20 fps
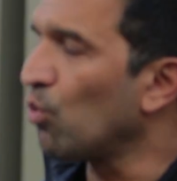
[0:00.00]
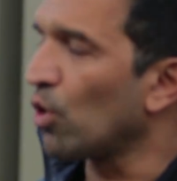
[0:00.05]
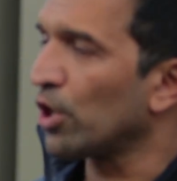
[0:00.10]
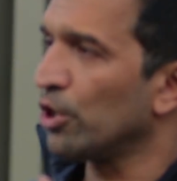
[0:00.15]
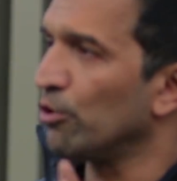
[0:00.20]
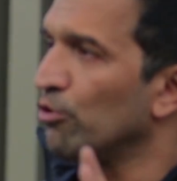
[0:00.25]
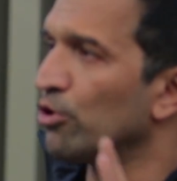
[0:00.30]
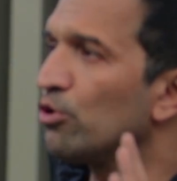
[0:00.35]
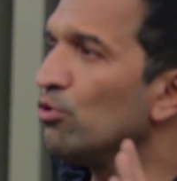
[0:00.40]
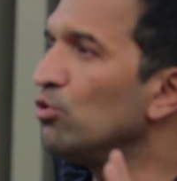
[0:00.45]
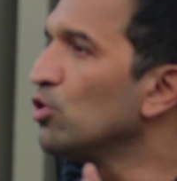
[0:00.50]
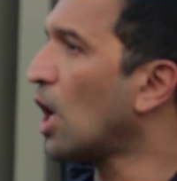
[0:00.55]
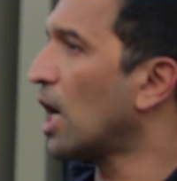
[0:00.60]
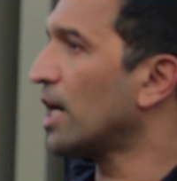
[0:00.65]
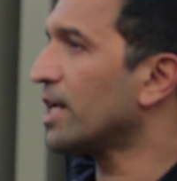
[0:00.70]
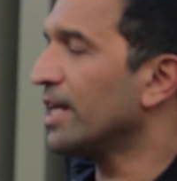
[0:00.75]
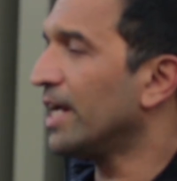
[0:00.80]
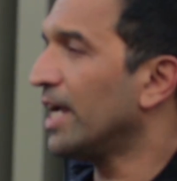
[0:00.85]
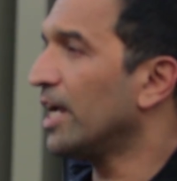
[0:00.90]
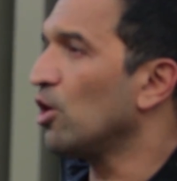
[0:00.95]
what you do
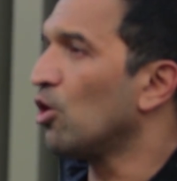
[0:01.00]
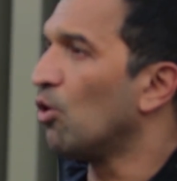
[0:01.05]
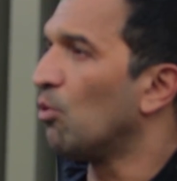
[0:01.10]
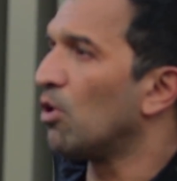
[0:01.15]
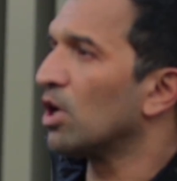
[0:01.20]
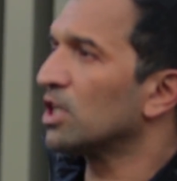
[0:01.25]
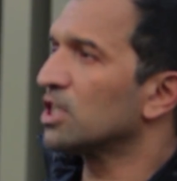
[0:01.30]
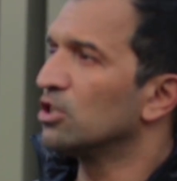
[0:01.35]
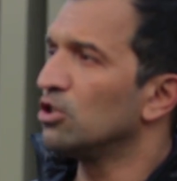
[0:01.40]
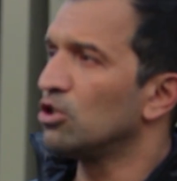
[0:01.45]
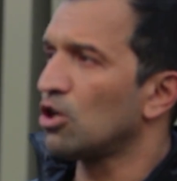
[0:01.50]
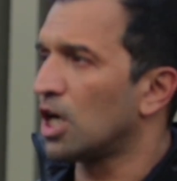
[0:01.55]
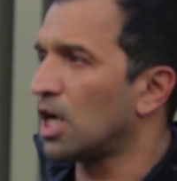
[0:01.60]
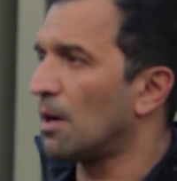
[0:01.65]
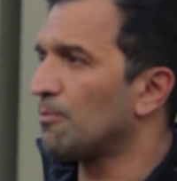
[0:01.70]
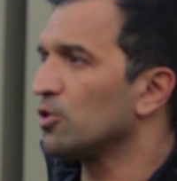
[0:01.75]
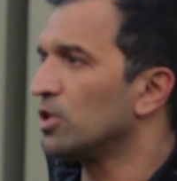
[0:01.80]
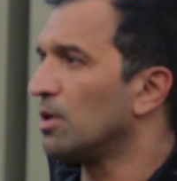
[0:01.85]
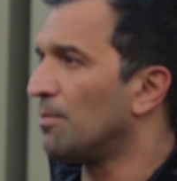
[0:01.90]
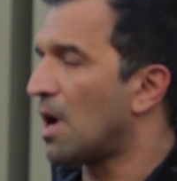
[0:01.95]
not need or what's not
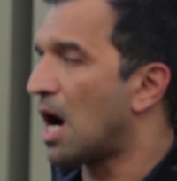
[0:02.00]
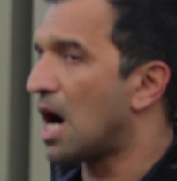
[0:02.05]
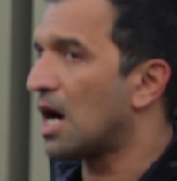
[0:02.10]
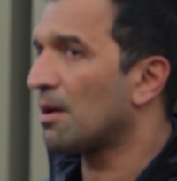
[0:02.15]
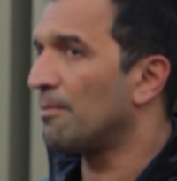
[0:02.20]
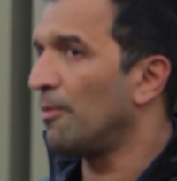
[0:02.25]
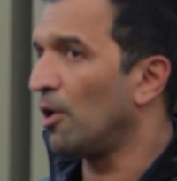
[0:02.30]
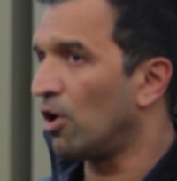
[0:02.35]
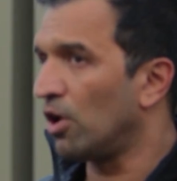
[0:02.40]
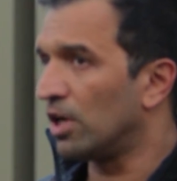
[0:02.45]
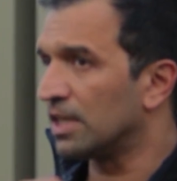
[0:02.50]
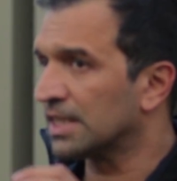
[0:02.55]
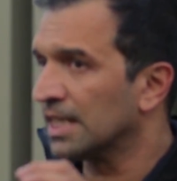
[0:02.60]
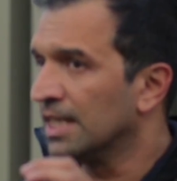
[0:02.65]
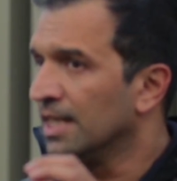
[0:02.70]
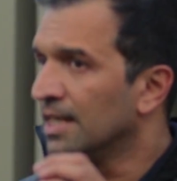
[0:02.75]
up to the mark, because